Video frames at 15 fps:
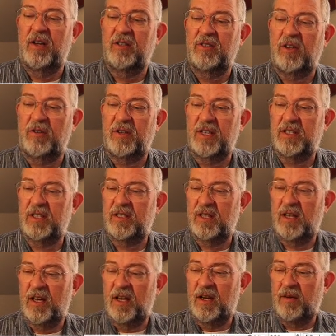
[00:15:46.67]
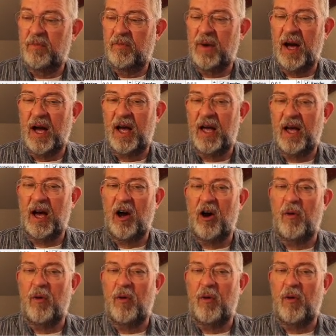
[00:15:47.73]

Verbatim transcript: So this is my how